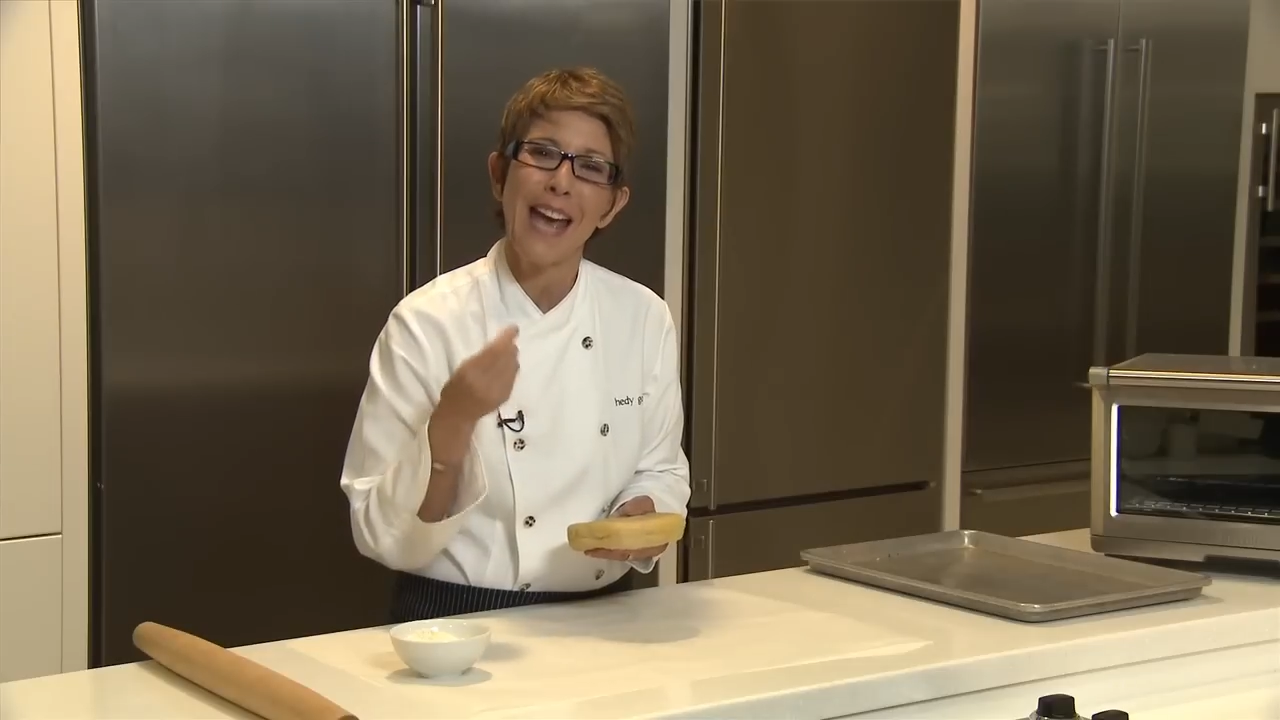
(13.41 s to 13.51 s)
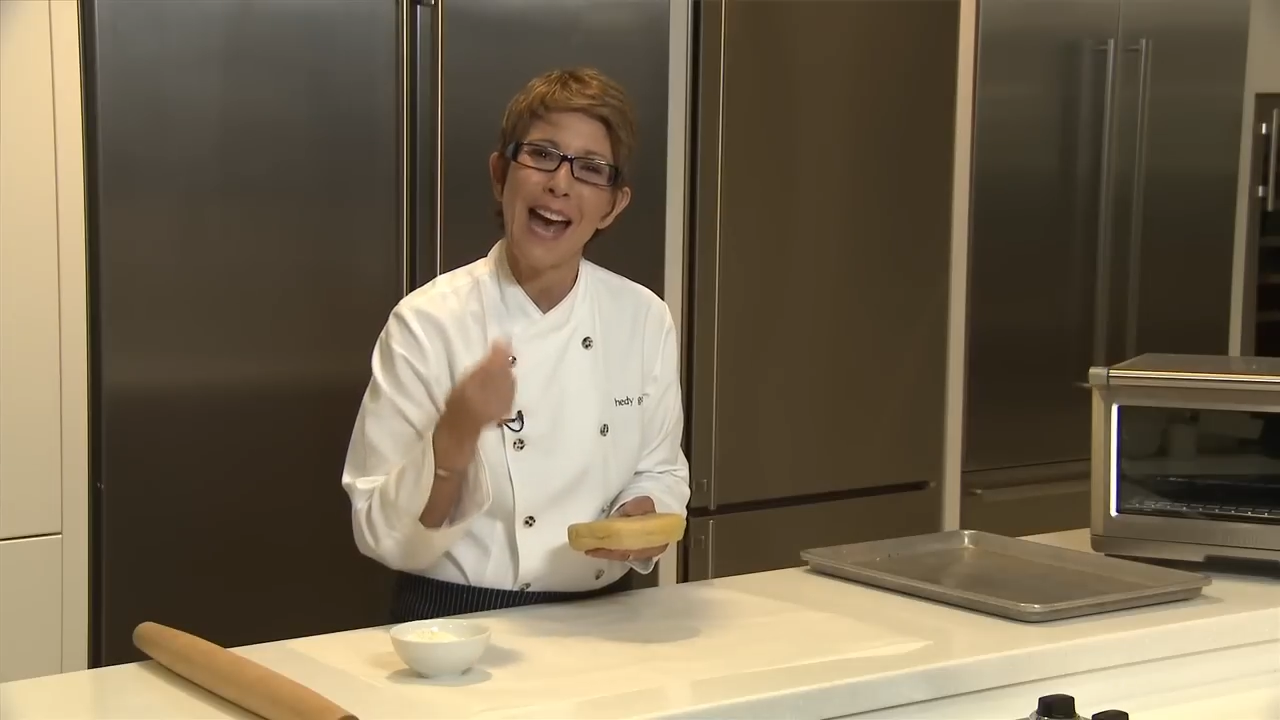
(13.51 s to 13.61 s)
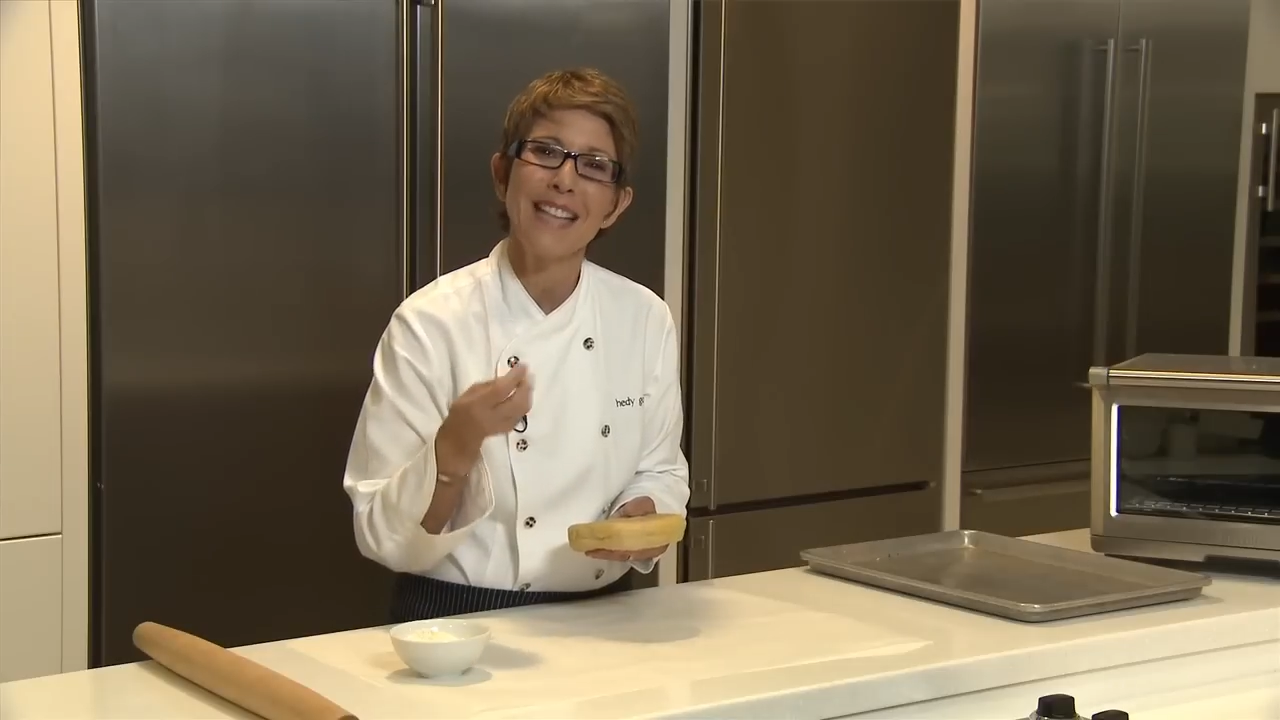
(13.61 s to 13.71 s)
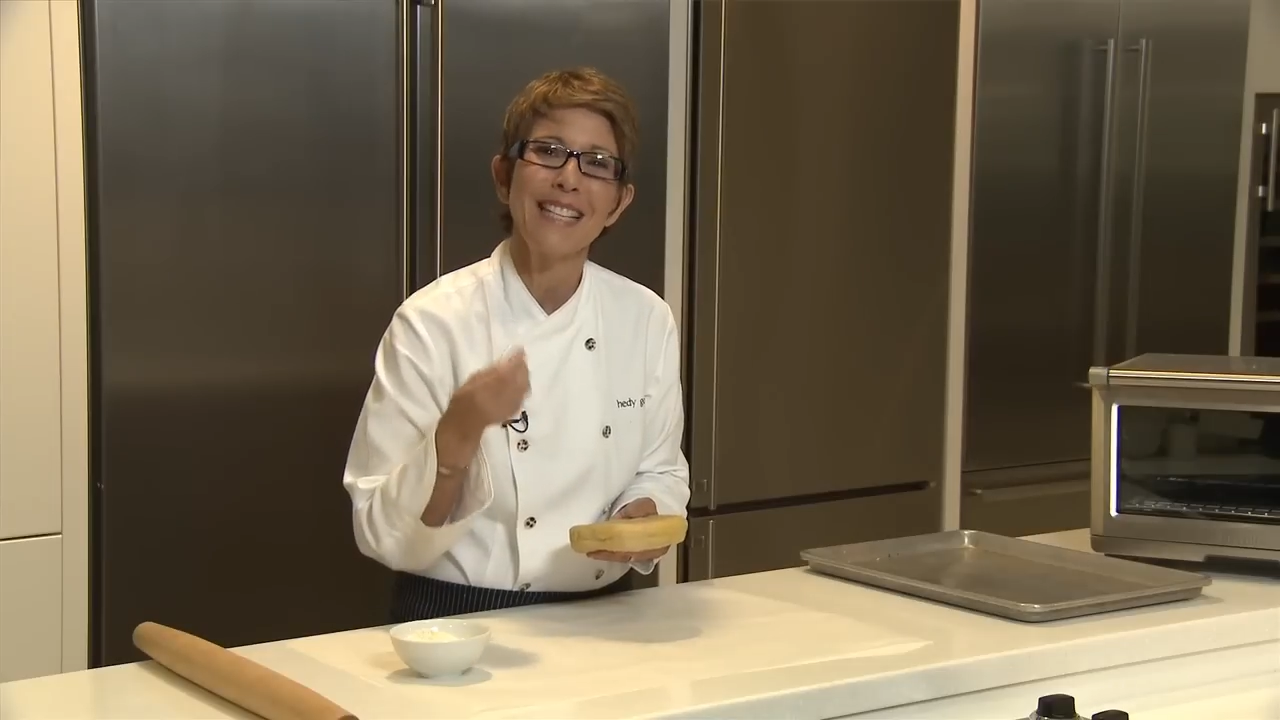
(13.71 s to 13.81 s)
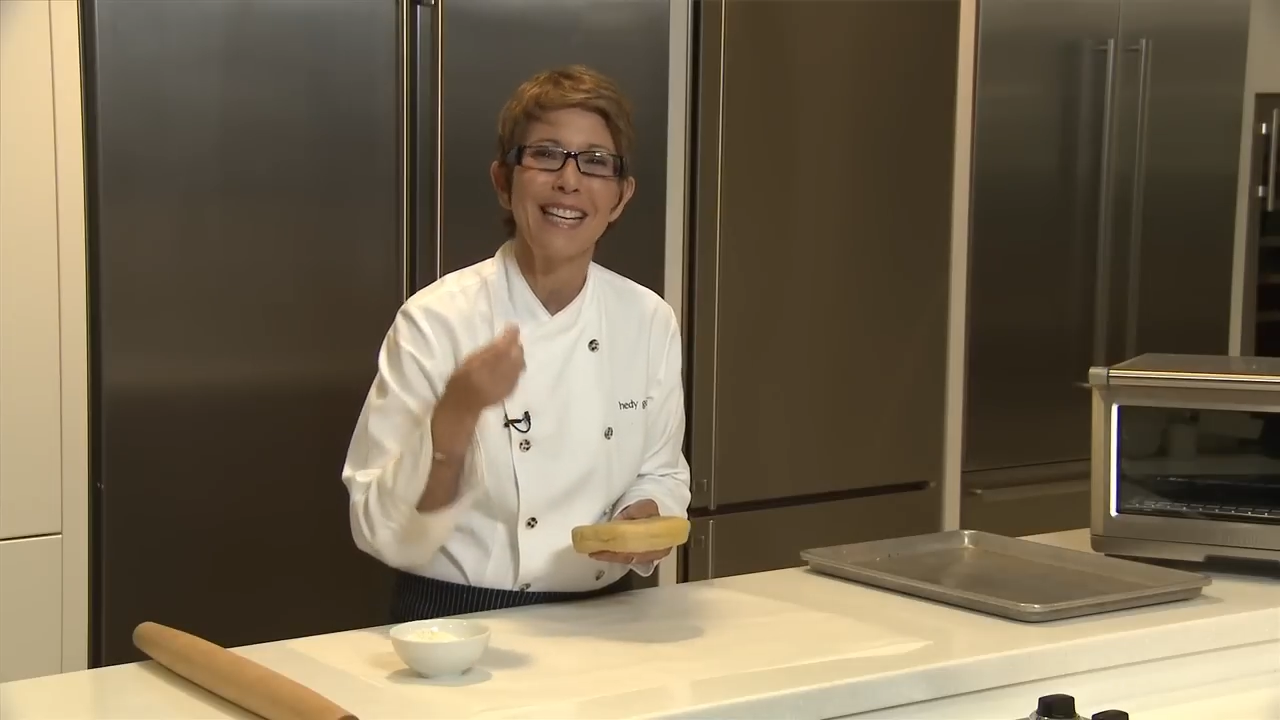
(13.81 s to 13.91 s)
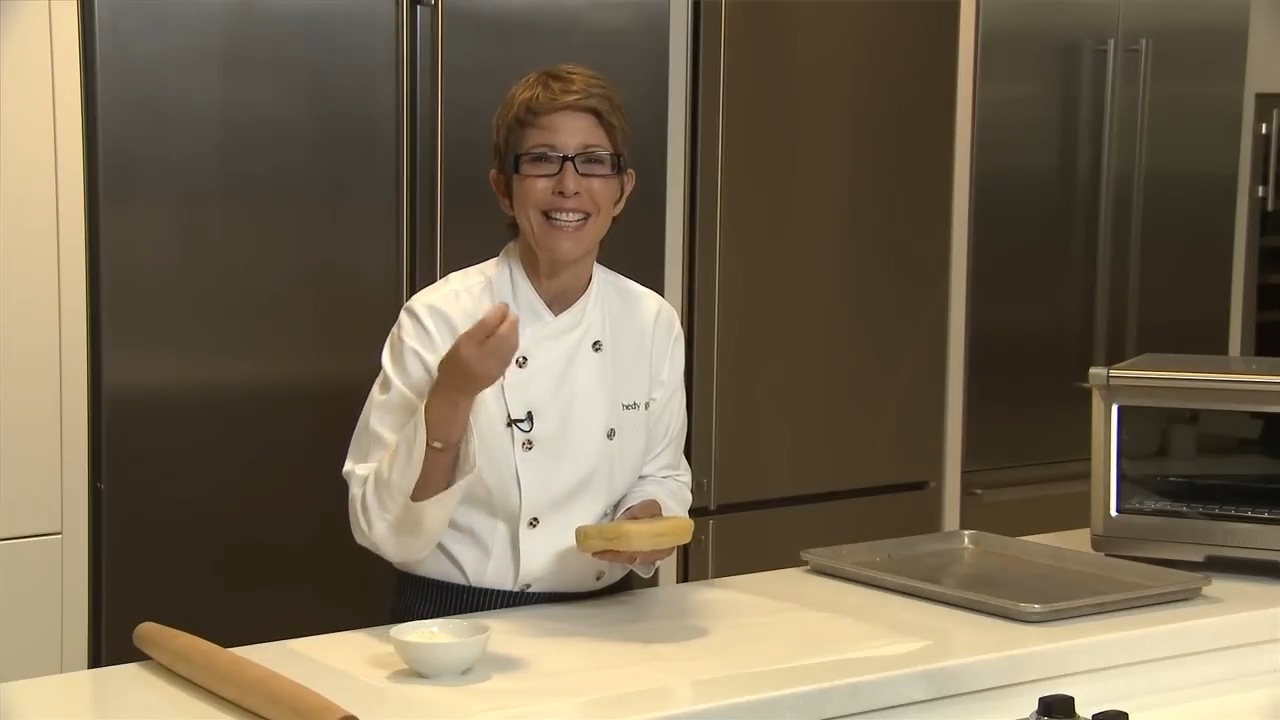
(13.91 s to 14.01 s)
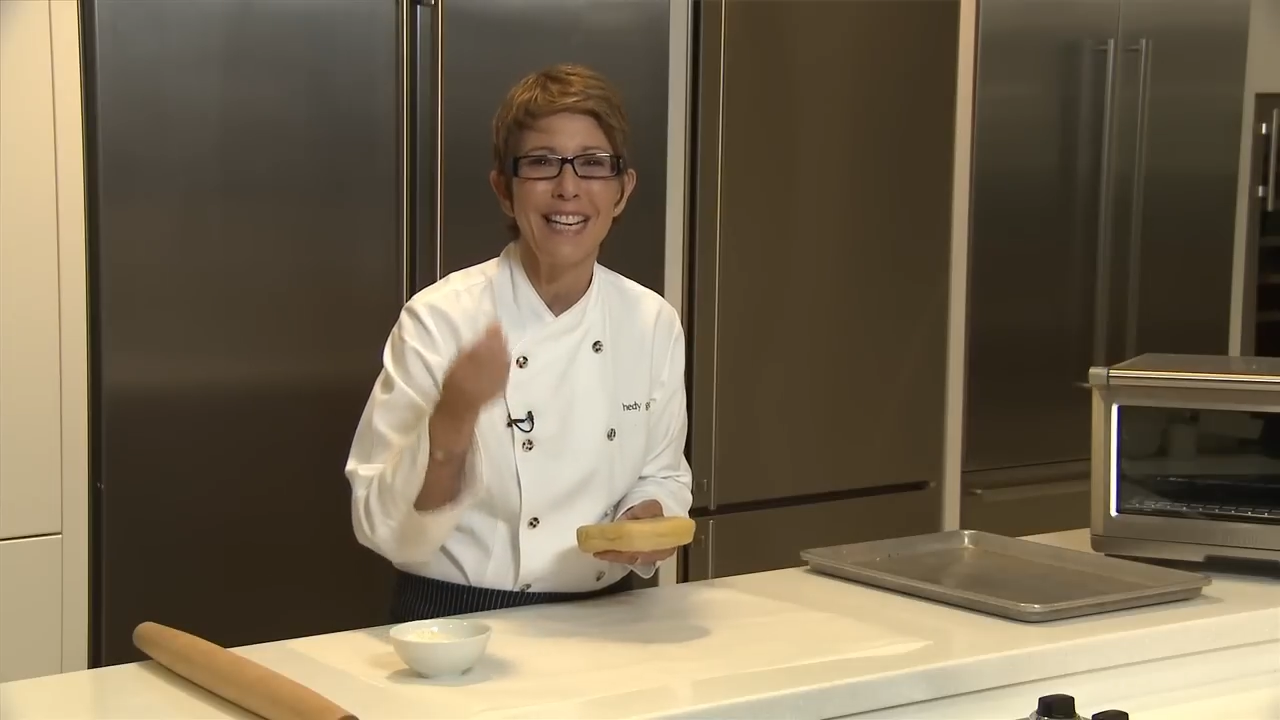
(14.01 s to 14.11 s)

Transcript: adds like